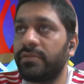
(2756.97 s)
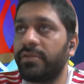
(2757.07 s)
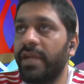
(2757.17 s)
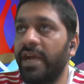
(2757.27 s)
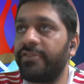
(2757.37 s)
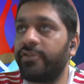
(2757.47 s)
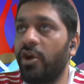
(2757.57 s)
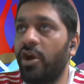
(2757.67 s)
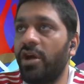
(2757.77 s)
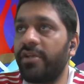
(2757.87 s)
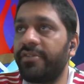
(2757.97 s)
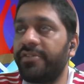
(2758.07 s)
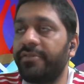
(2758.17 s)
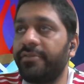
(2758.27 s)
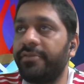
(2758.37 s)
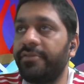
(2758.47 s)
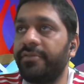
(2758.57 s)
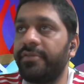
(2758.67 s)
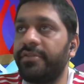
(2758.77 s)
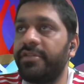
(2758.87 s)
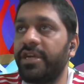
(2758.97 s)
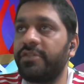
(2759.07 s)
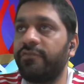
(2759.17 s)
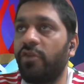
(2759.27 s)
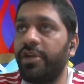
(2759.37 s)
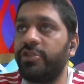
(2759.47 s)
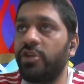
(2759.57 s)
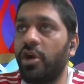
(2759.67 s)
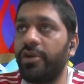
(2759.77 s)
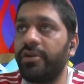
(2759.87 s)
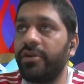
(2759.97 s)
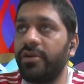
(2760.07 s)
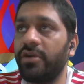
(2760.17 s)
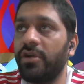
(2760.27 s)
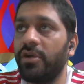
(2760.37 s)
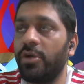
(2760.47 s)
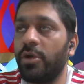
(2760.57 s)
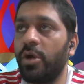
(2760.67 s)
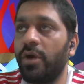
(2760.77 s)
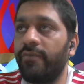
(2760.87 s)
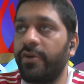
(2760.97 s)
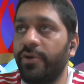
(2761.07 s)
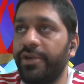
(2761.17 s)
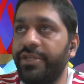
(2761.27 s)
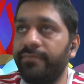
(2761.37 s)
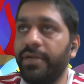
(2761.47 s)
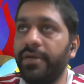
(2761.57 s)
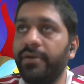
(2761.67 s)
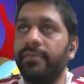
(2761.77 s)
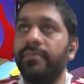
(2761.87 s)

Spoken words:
Nice cross. Just falling short of the Croatian player.